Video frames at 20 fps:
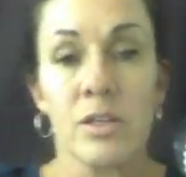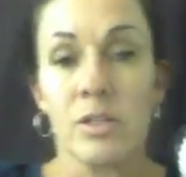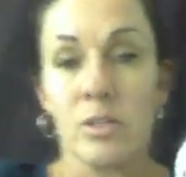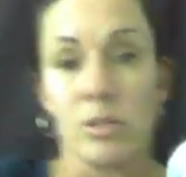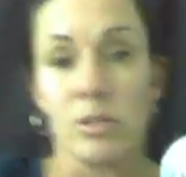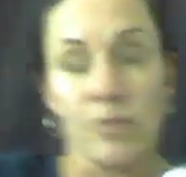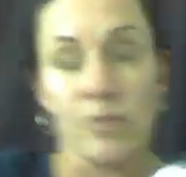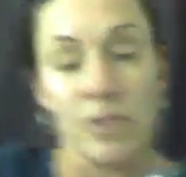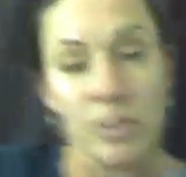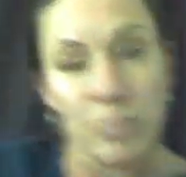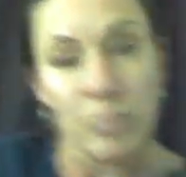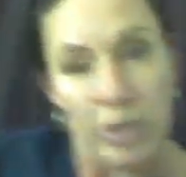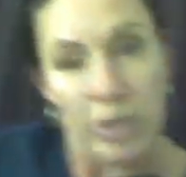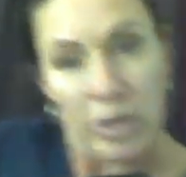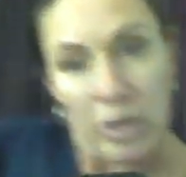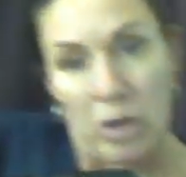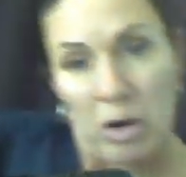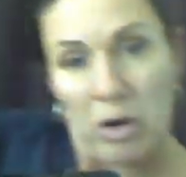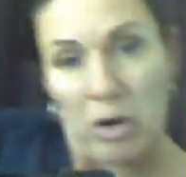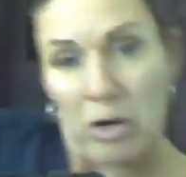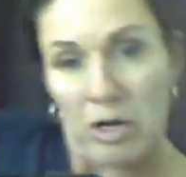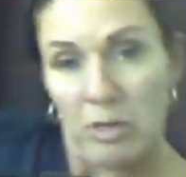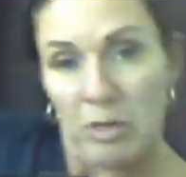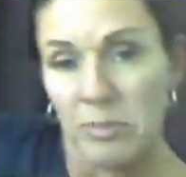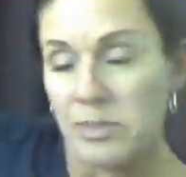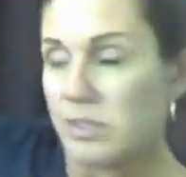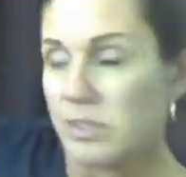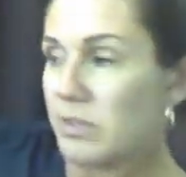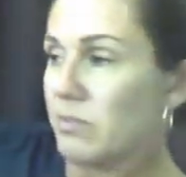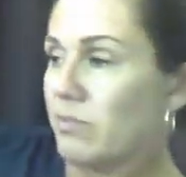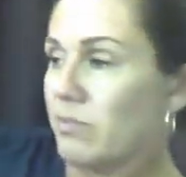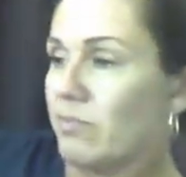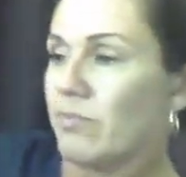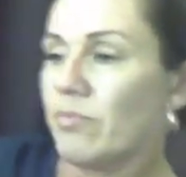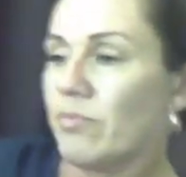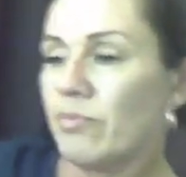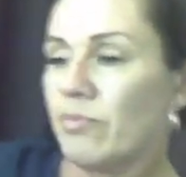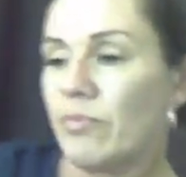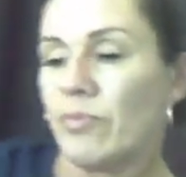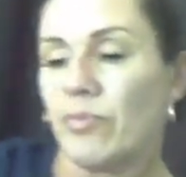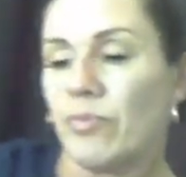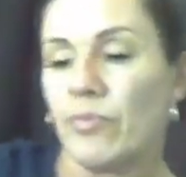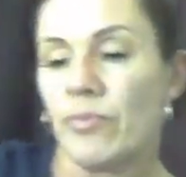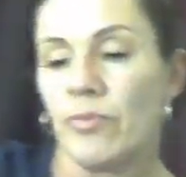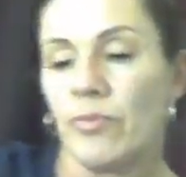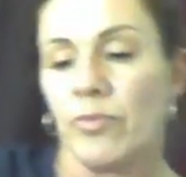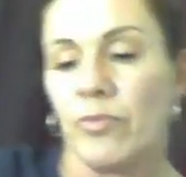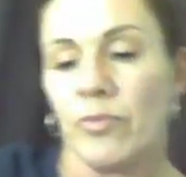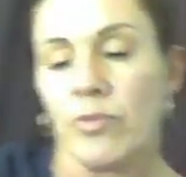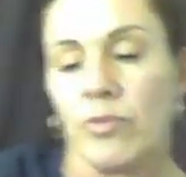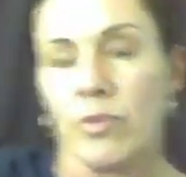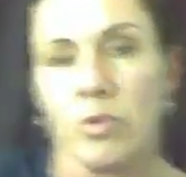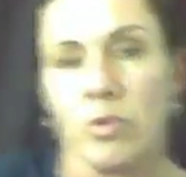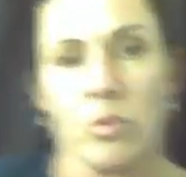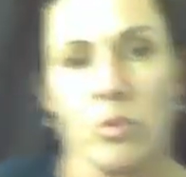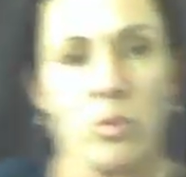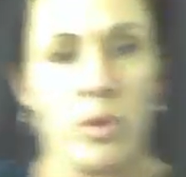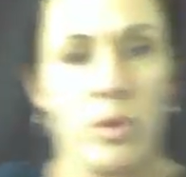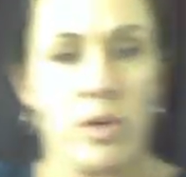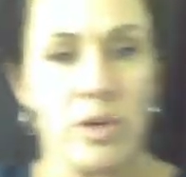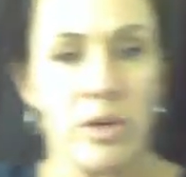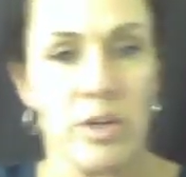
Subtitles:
So if you're spraying arms, while your